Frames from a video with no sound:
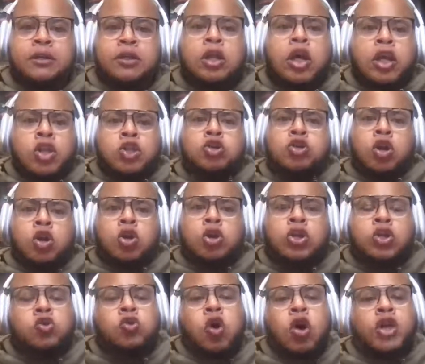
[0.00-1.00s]
Like, you know,
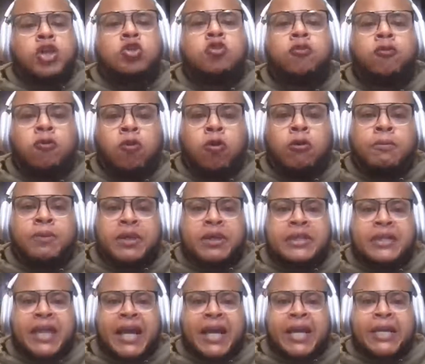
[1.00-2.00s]
are you for me
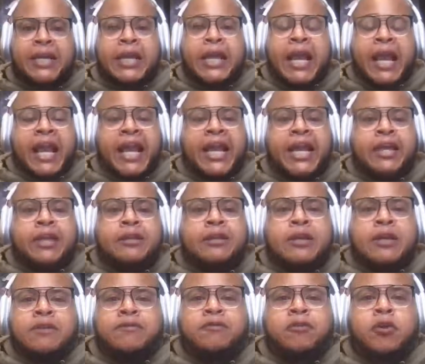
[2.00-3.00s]
or not?
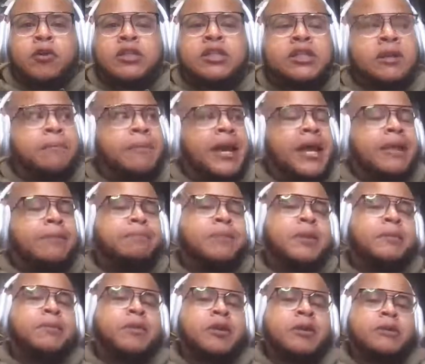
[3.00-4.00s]
And for somebody, and
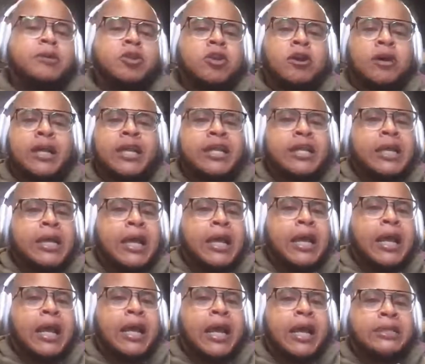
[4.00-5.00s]
people, you know, and
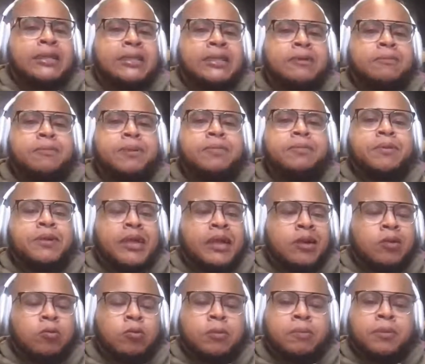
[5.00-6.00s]
I see people
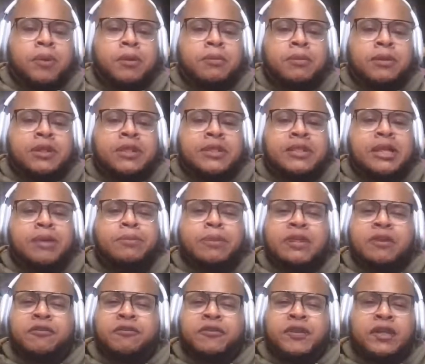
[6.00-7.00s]
that are Republicans, they
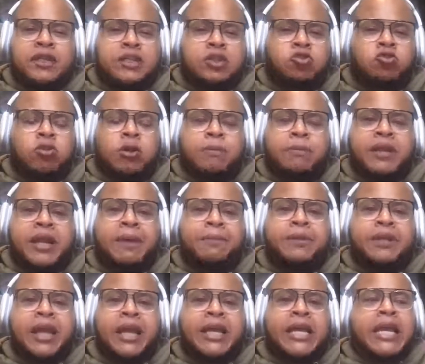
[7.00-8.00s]
be defending Trump, and I'd
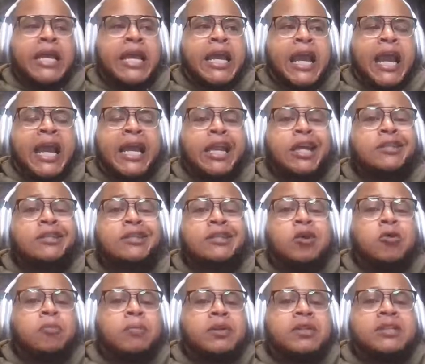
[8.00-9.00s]
be like, and there's
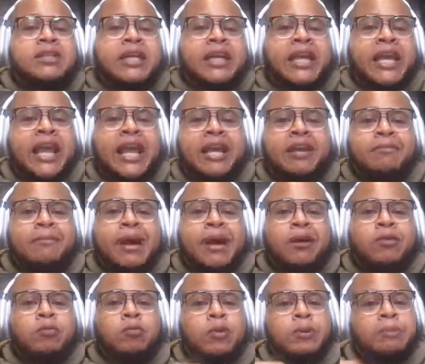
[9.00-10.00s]
so much that came
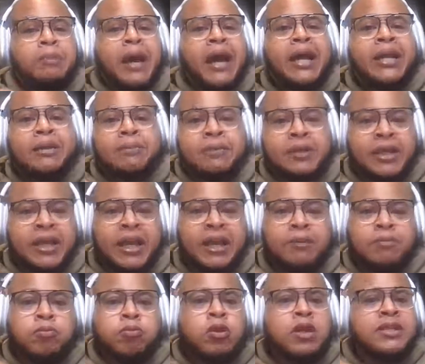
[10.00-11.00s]
out when Biden
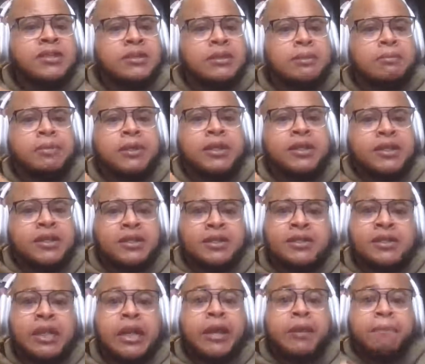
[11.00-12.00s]
became president,
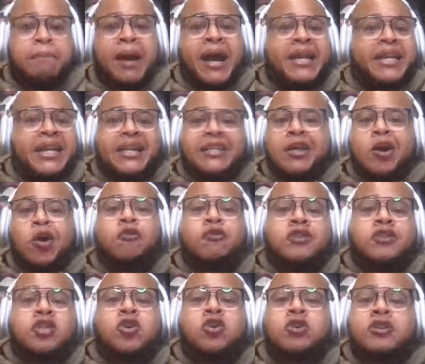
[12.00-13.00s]
because Biden had to
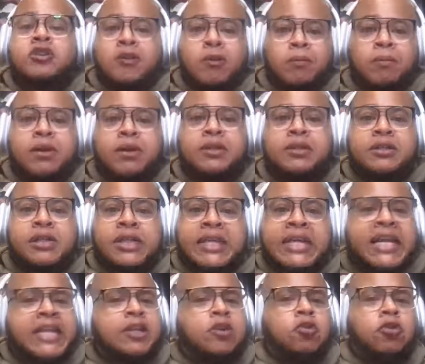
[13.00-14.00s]
overturn so much.
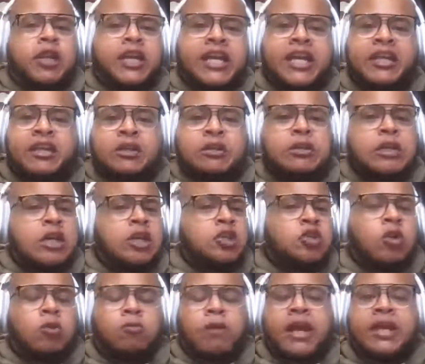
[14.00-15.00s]
He had to go in and he had to
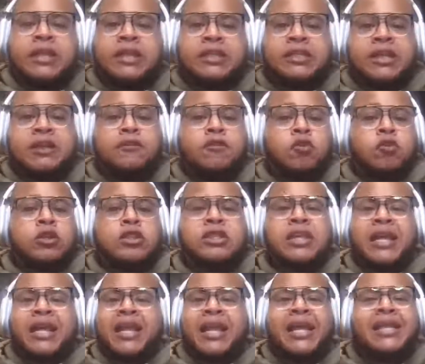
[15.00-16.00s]
start writing executive orders.